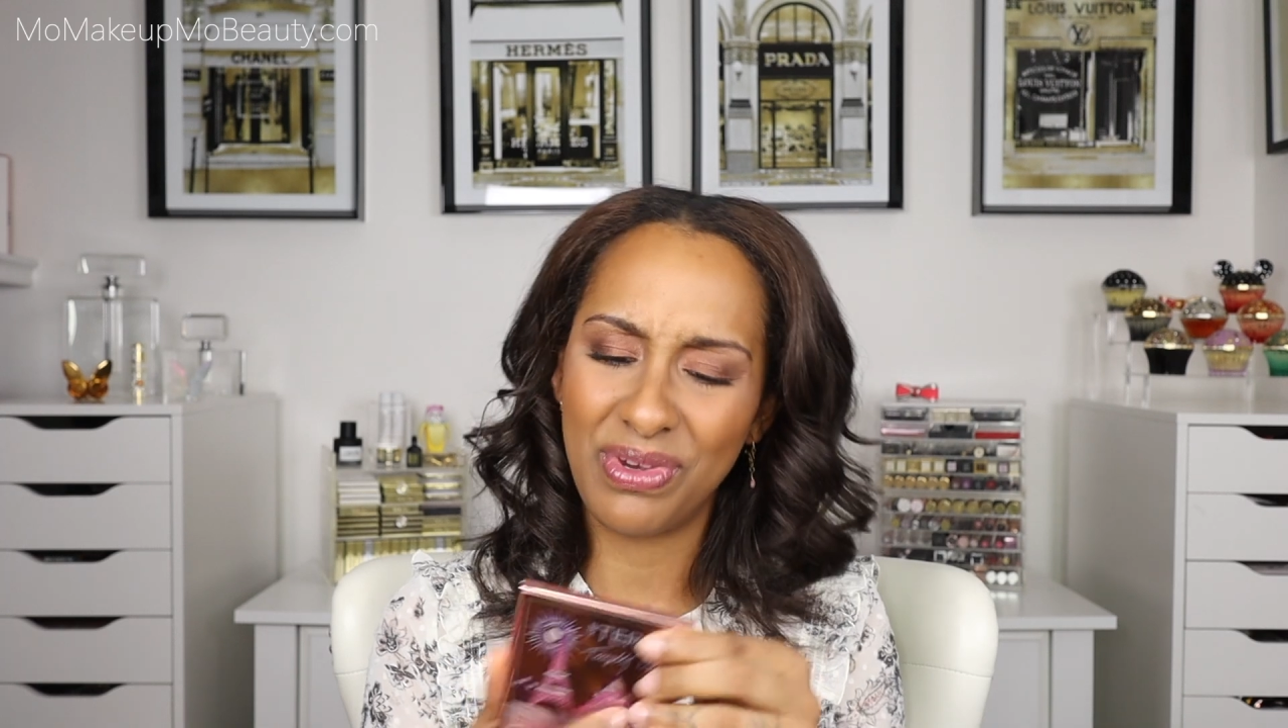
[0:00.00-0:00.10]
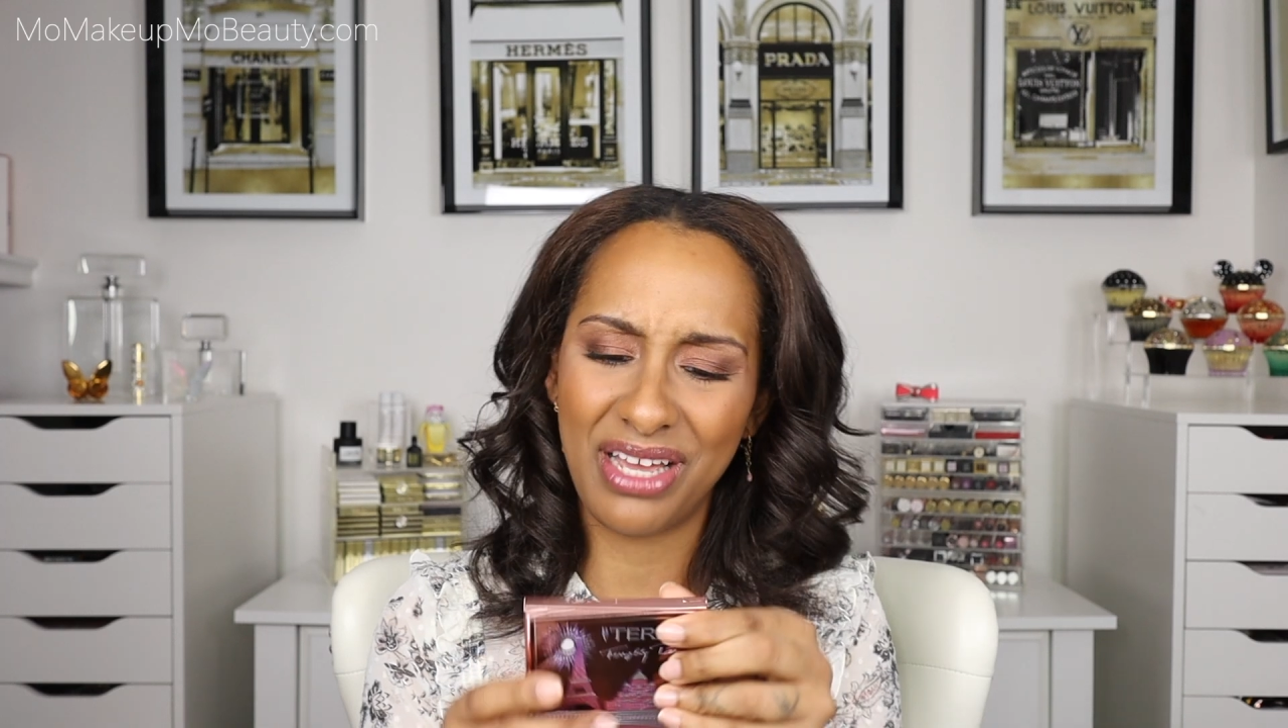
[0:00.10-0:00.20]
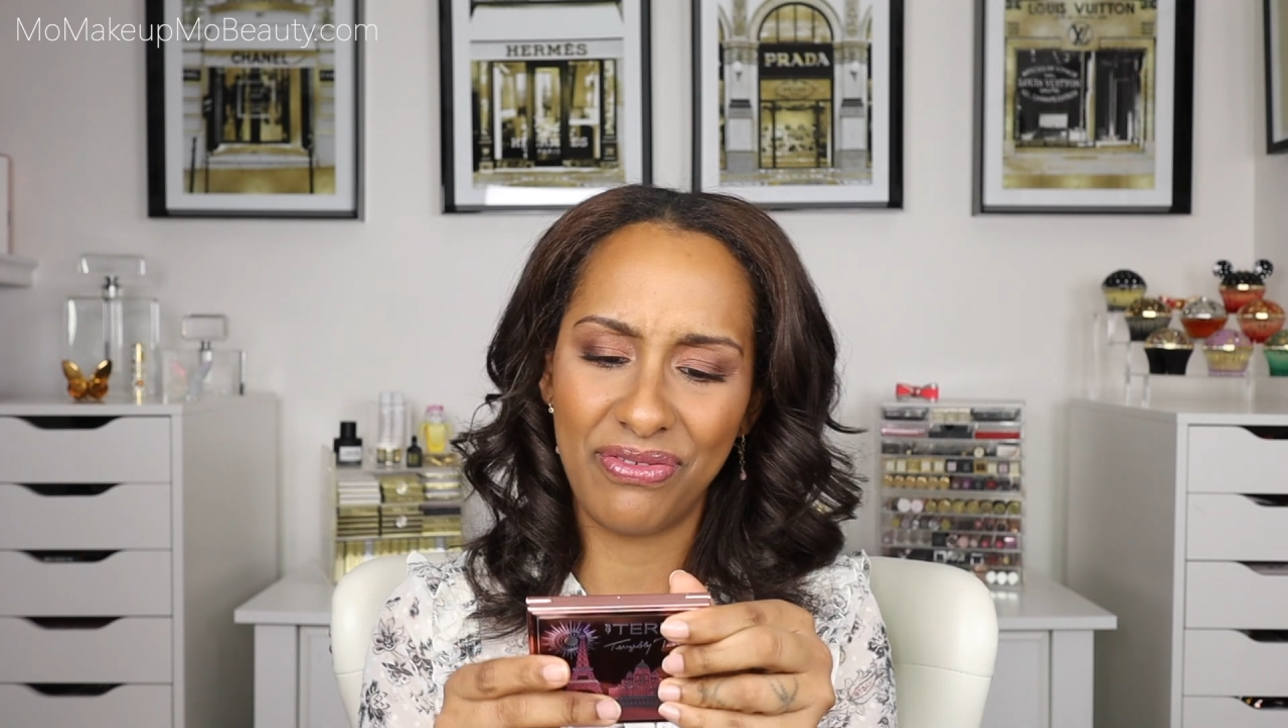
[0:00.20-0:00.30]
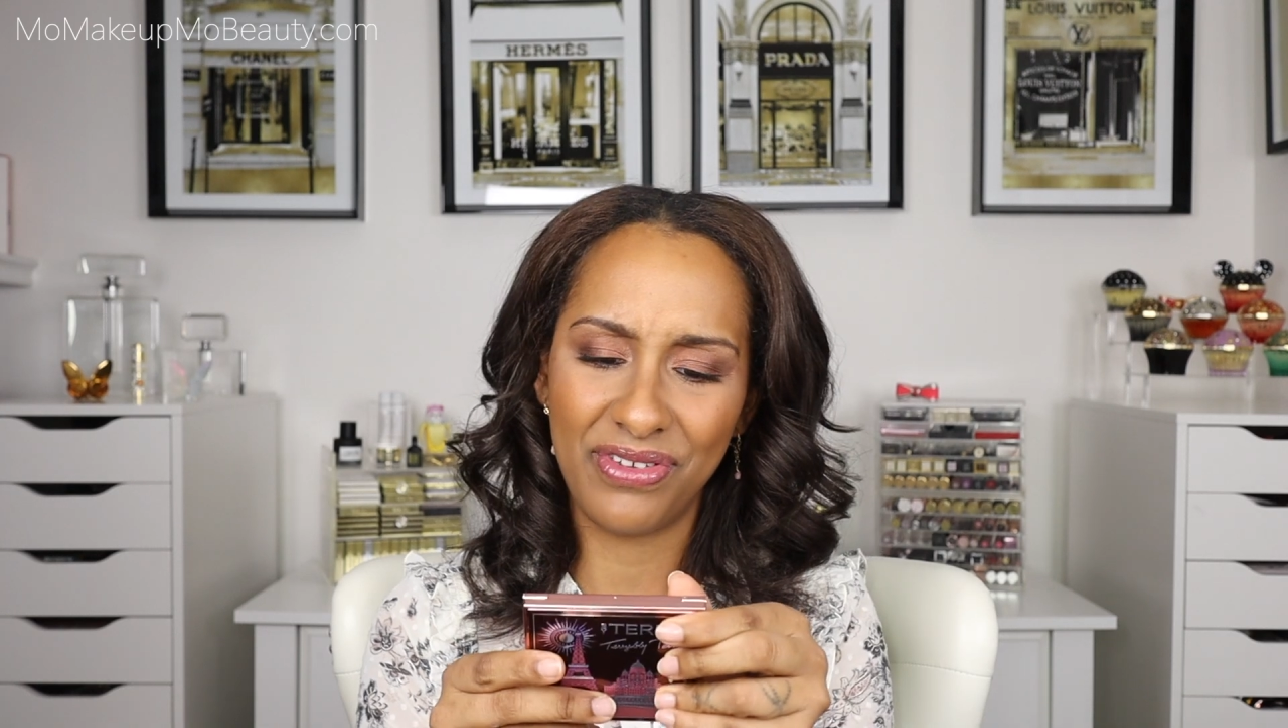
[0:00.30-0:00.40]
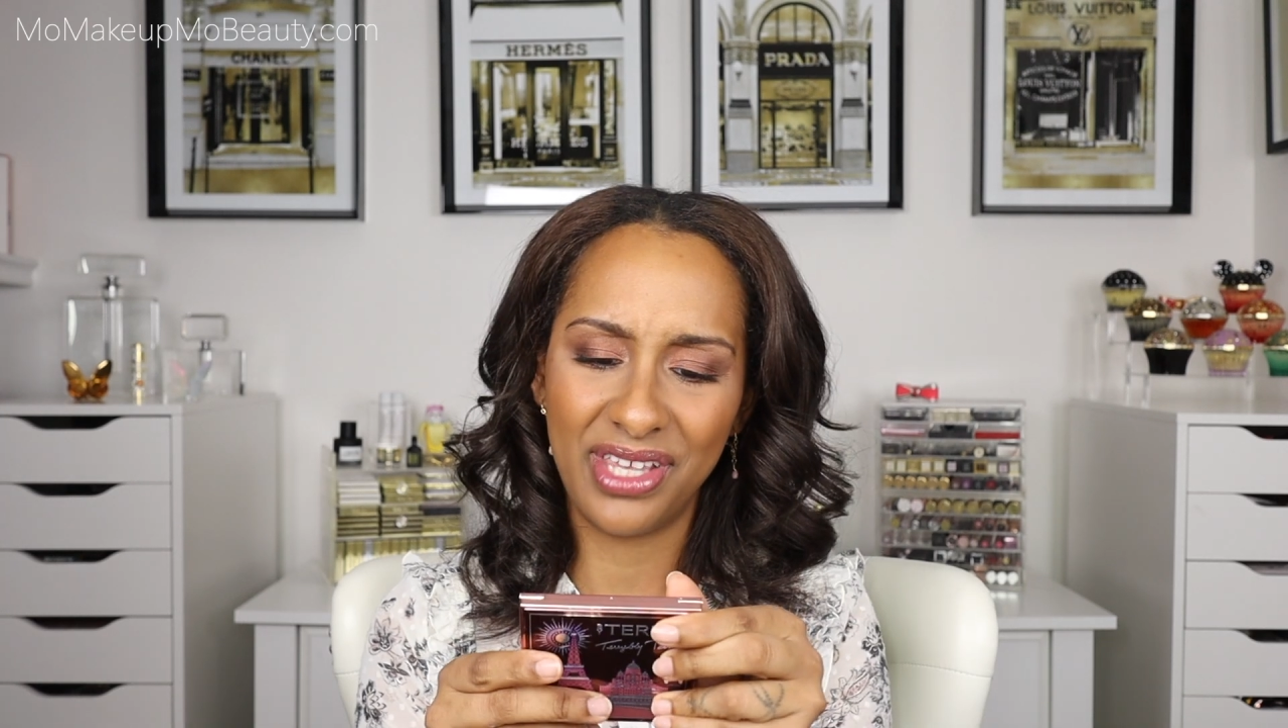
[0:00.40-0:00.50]
but
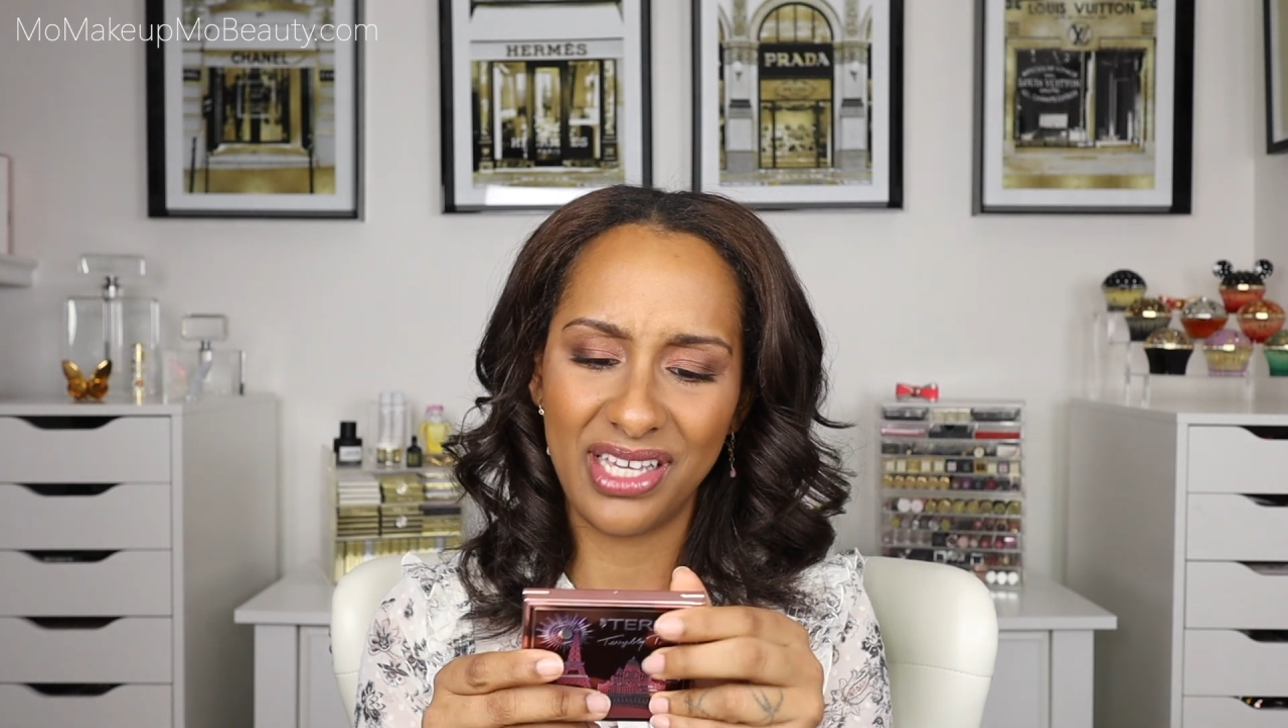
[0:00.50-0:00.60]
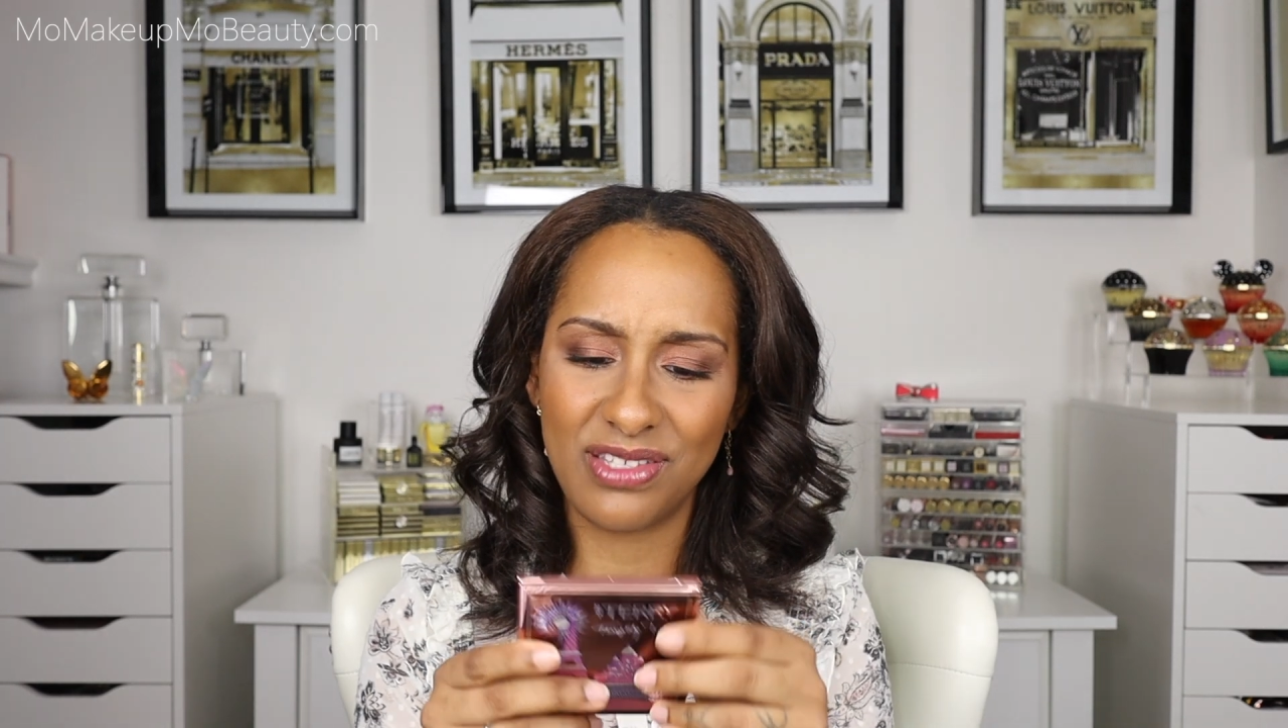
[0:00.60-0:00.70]
I feel like